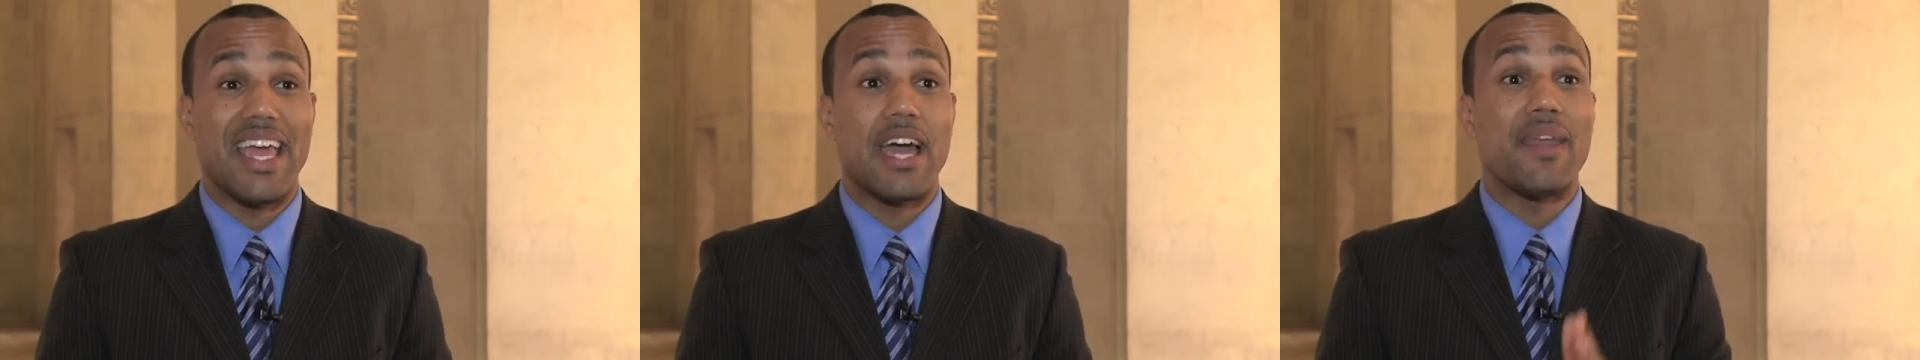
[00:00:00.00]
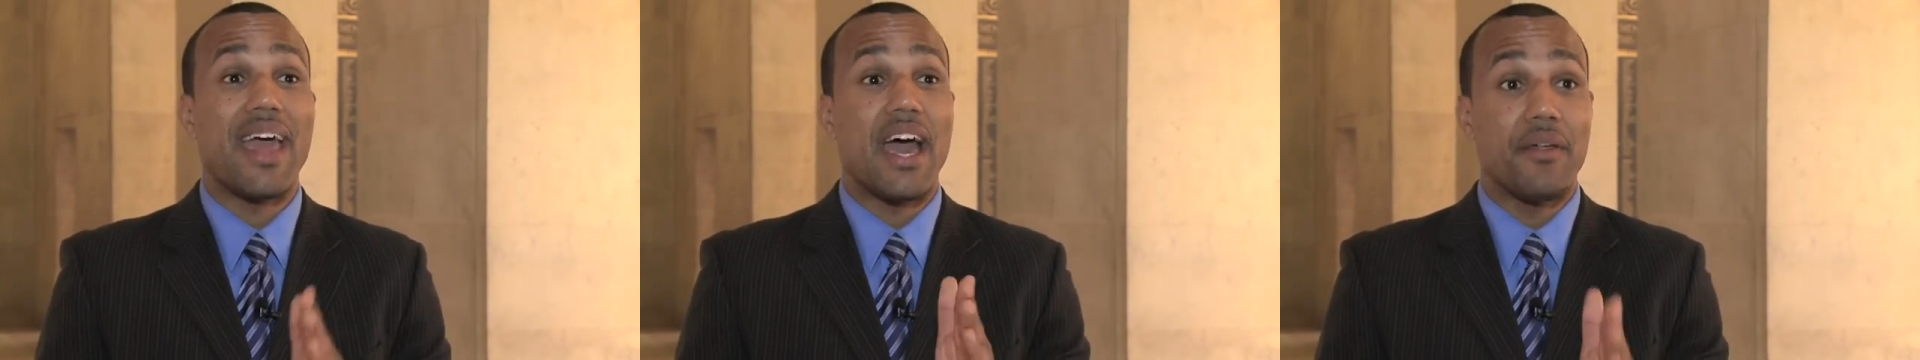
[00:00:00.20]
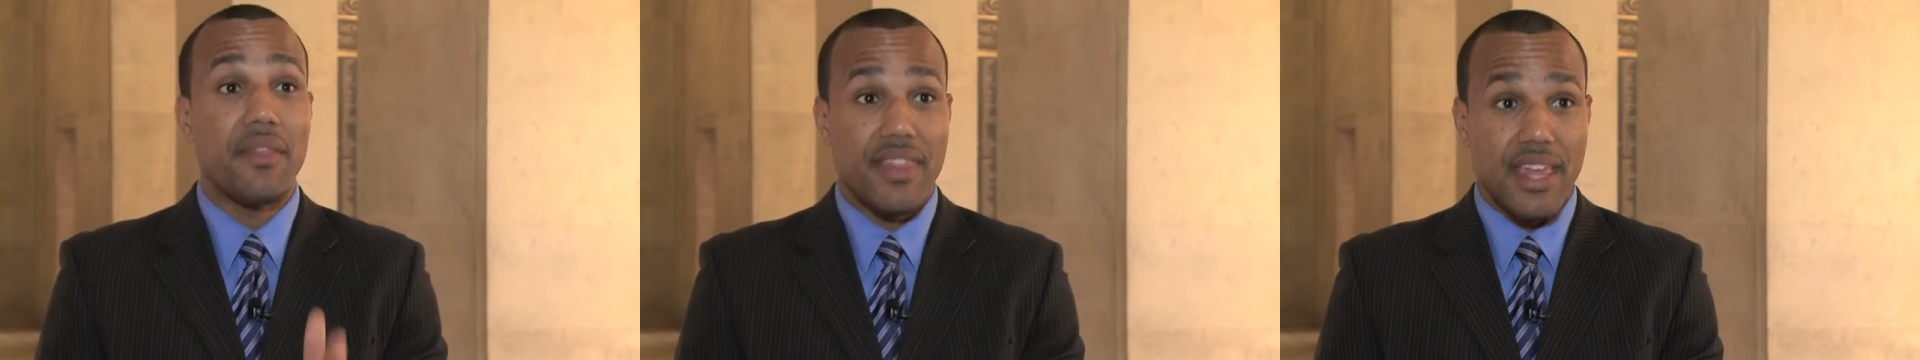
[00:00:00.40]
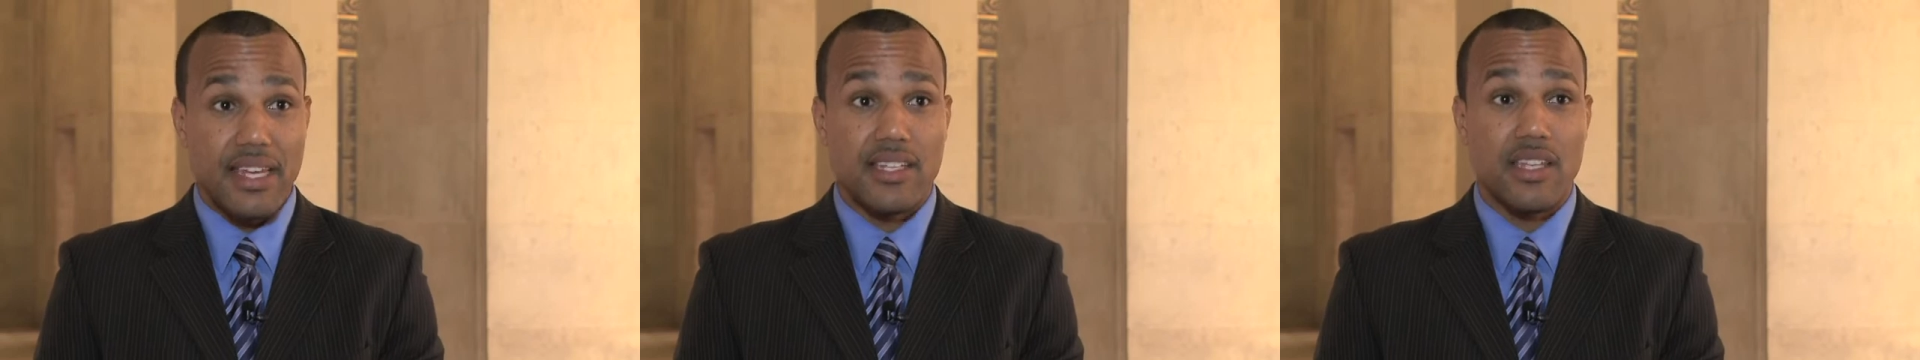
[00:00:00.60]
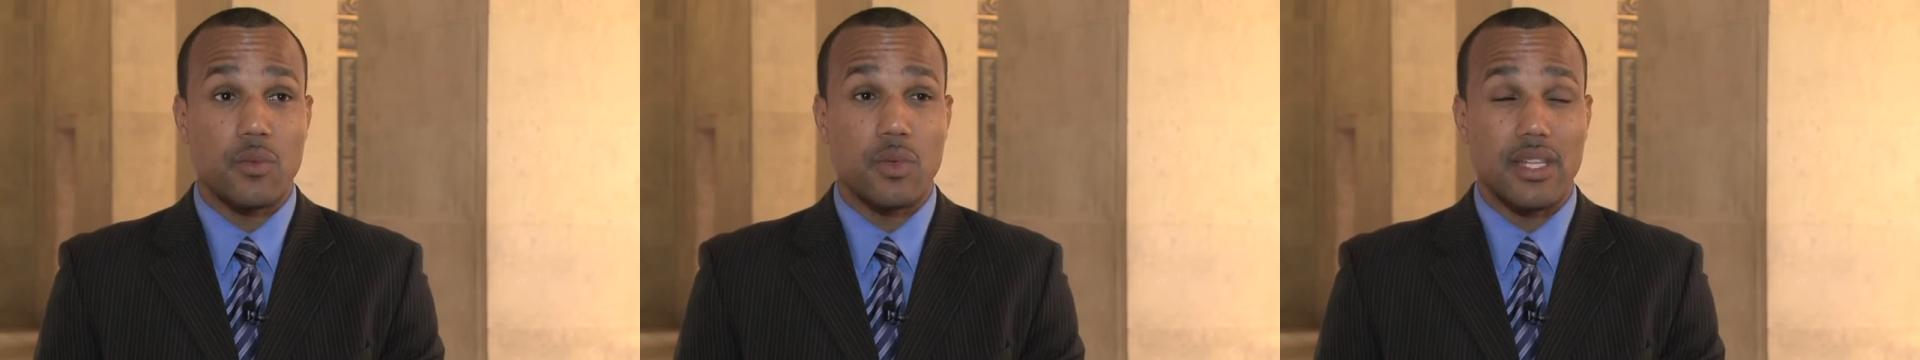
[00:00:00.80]
out how they
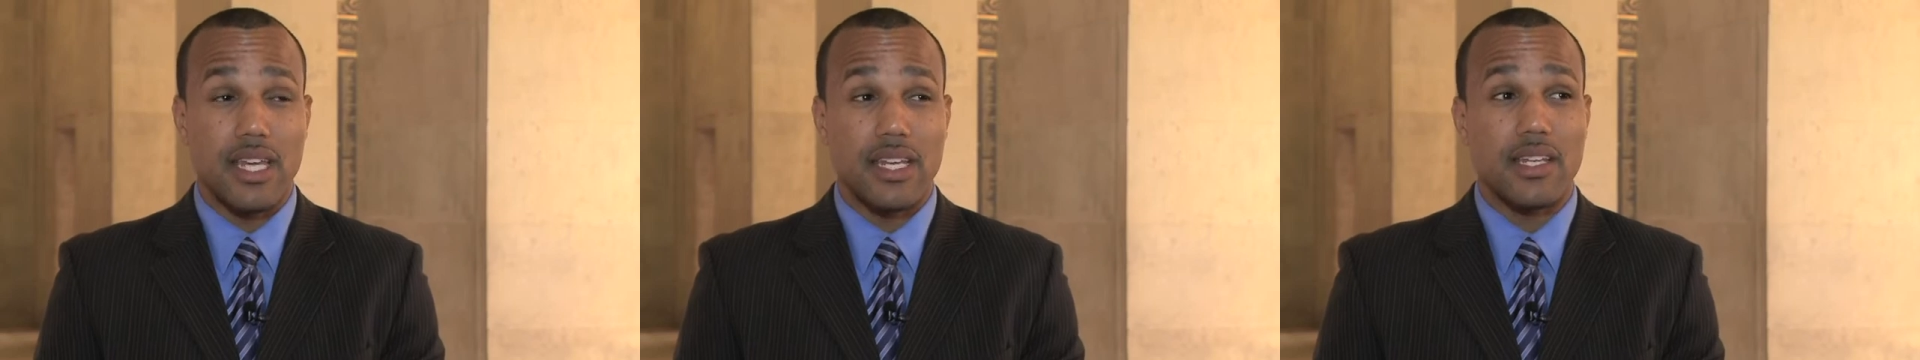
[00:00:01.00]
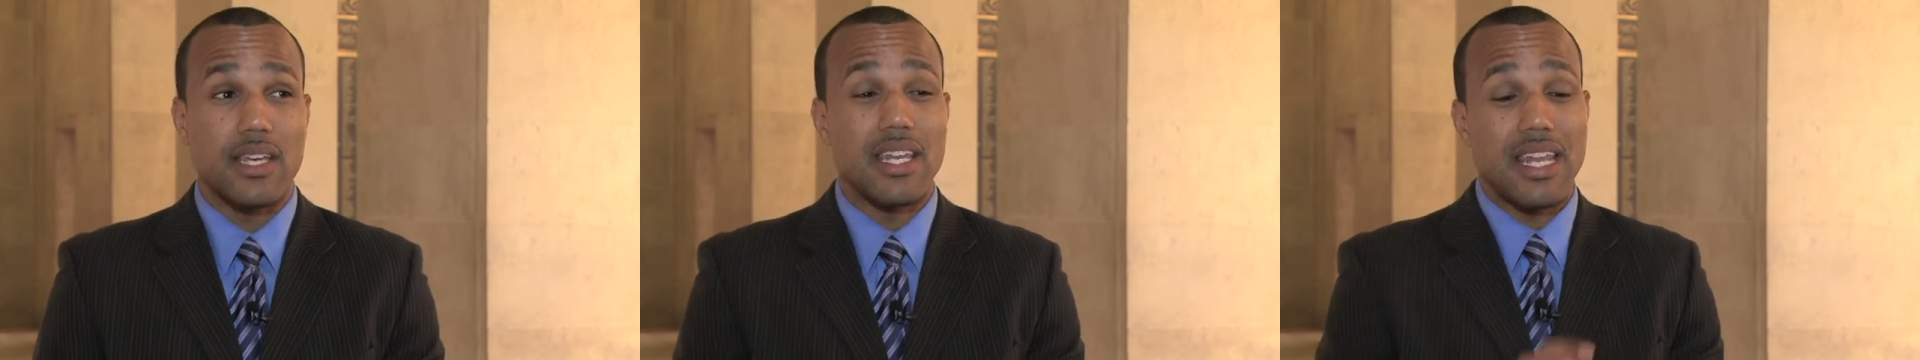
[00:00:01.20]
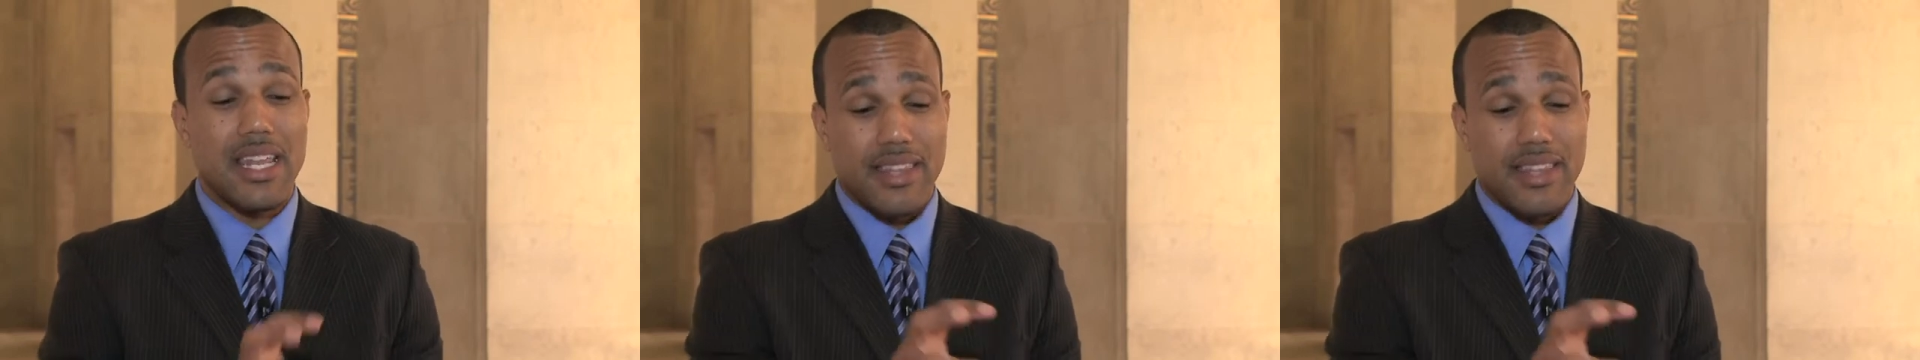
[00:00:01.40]
did what they did,